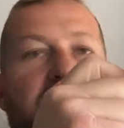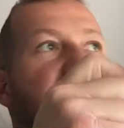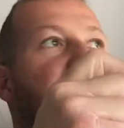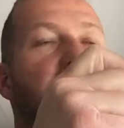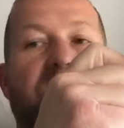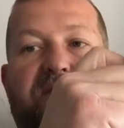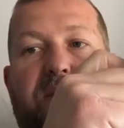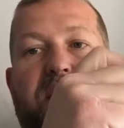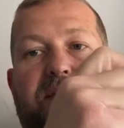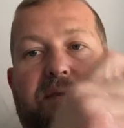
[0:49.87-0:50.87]
smooth
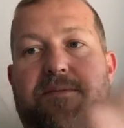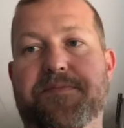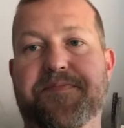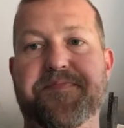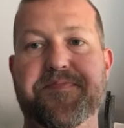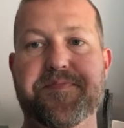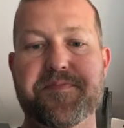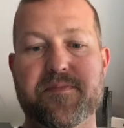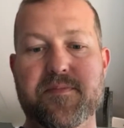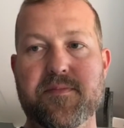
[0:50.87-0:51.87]
bevel.
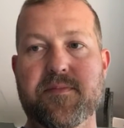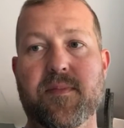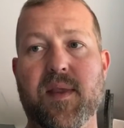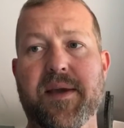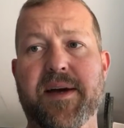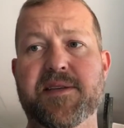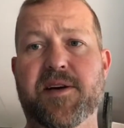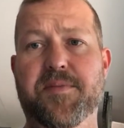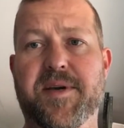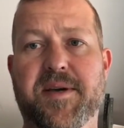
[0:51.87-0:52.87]
Yes,
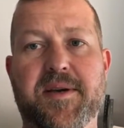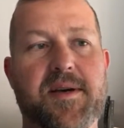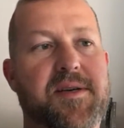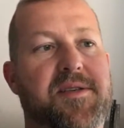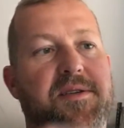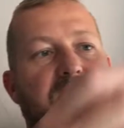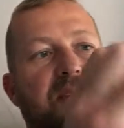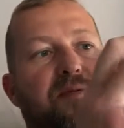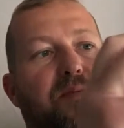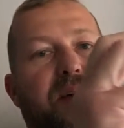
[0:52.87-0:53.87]
so
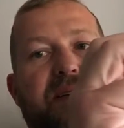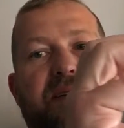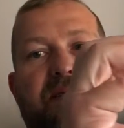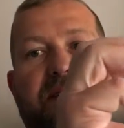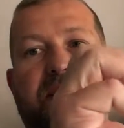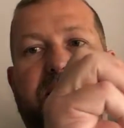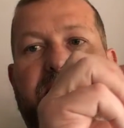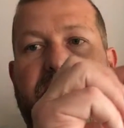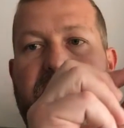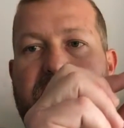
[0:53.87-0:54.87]
this will basically,
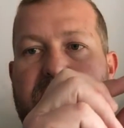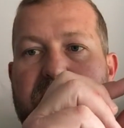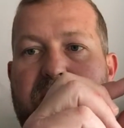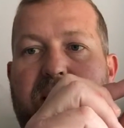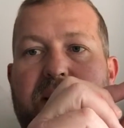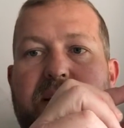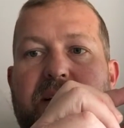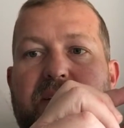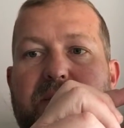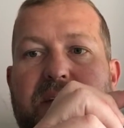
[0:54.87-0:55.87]
this line
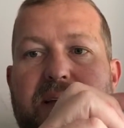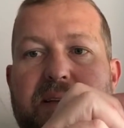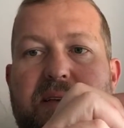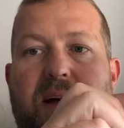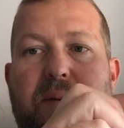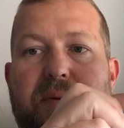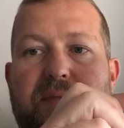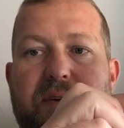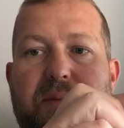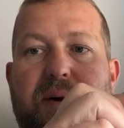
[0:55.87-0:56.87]
here will be at the top of
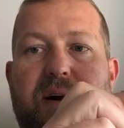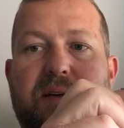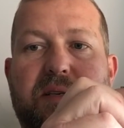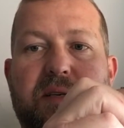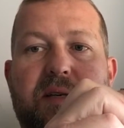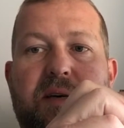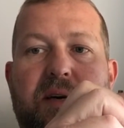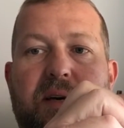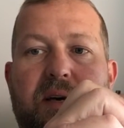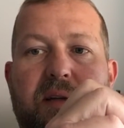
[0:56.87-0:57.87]
the epoxy,
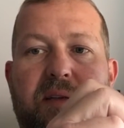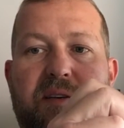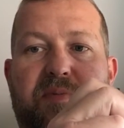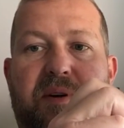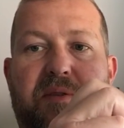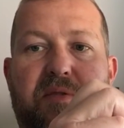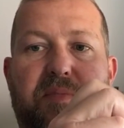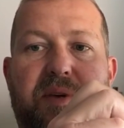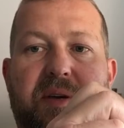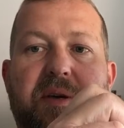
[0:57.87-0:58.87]
and this part will
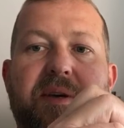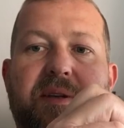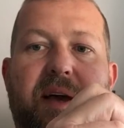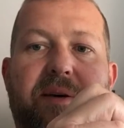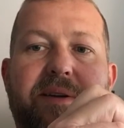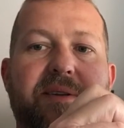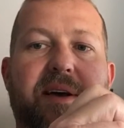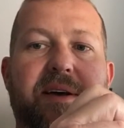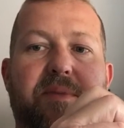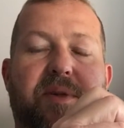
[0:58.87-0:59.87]
be down
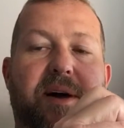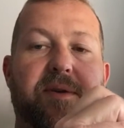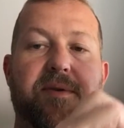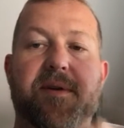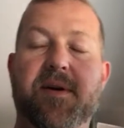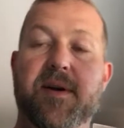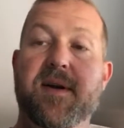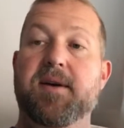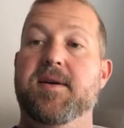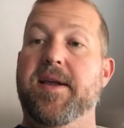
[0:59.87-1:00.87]
inside the plywood.
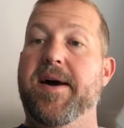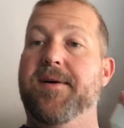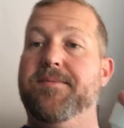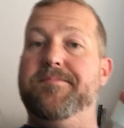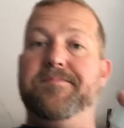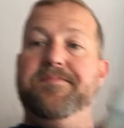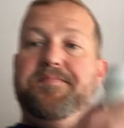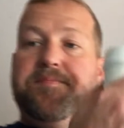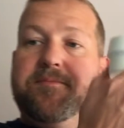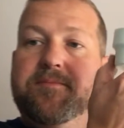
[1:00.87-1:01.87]
Now,
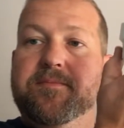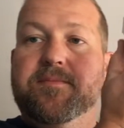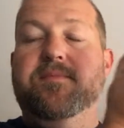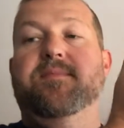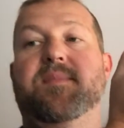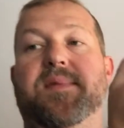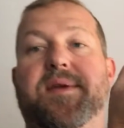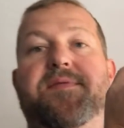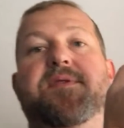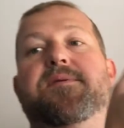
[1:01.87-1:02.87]

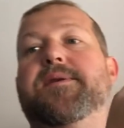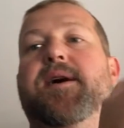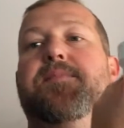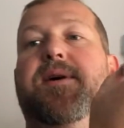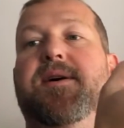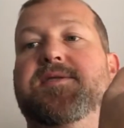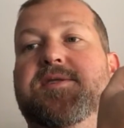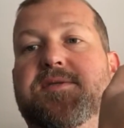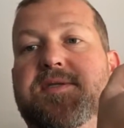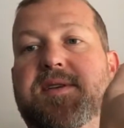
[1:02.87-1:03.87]
if you look at Pond Shield's